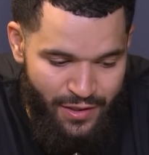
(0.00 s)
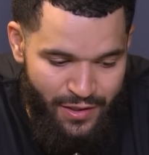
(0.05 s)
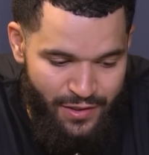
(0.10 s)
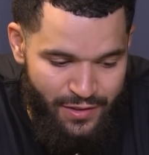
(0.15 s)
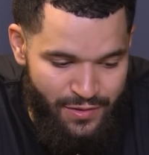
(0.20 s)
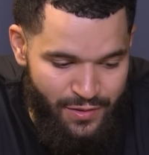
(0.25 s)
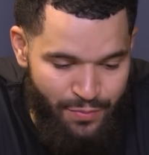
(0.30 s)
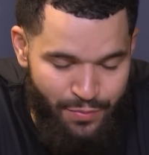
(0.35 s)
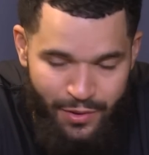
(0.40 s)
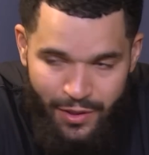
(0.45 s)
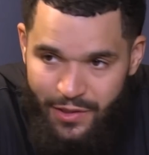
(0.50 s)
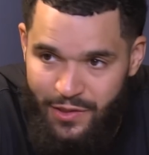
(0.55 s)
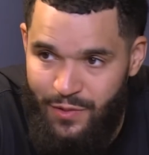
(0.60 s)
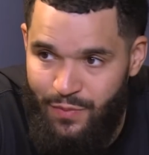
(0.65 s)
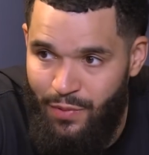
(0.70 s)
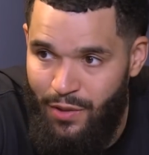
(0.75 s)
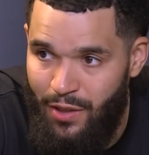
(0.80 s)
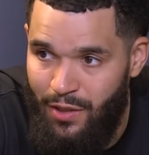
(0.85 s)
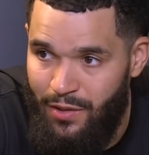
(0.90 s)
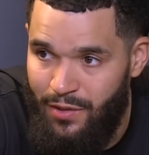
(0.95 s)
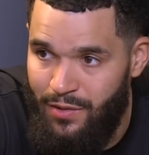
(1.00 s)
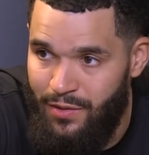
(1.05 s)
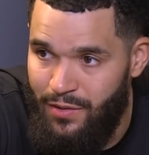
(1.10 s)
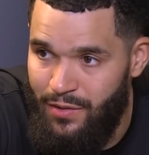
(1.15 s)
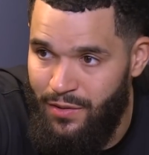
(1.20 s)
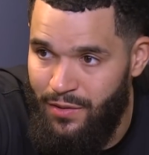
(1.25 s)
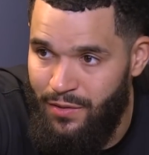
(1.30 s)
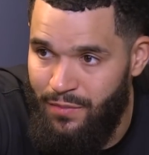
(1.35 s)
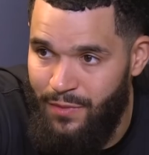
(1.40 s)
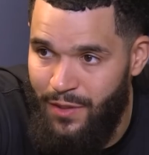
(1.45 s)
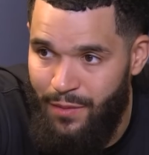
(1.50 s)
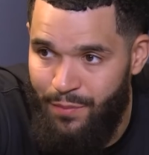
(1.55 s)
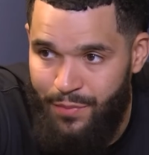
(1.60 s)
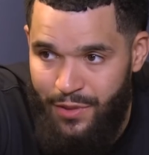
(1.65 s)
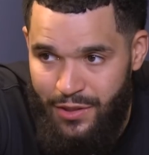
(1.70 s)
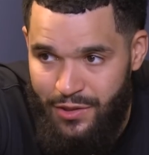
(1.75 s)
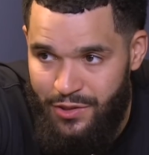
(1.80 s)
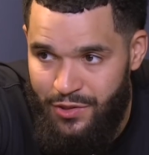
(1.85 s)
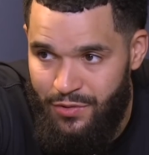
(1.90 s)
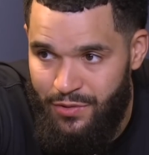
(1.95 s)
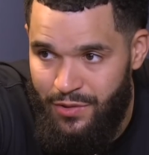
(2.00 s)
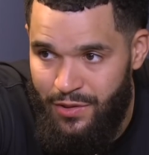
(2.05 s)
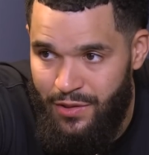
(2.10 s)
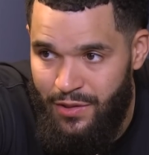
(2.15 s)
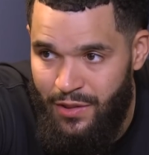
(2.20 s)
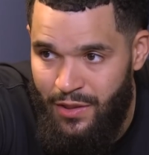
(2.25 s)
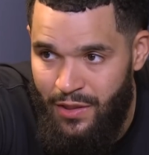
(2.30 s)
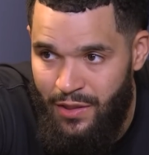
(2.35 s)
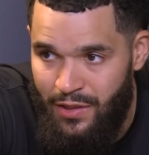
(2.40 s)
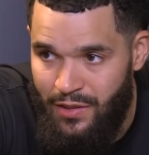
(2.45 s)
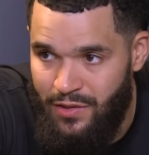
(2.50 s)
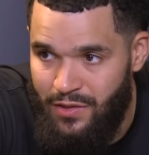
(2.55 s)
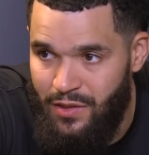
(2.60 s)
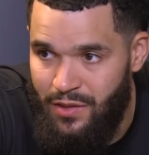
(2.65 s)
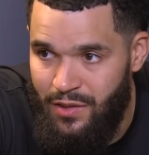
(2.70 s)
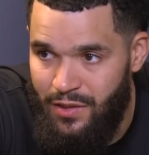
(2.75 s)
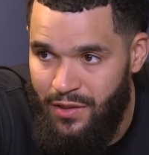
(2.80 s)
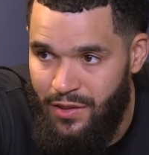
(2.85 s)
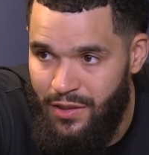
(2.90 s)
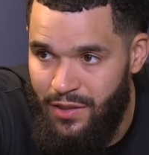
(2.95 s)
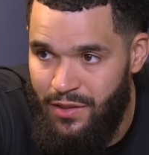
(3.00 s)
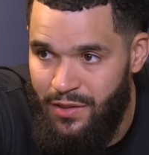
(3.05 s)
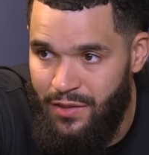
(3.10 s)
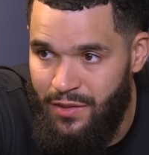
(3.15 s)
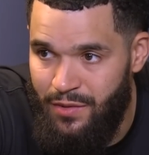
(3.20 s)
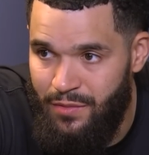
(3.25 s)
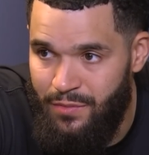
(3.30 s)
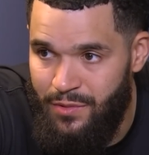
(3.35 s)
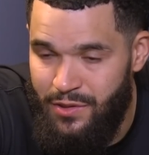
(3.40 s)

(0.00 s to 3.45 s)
He's a big spark. That bench unit is going to need him.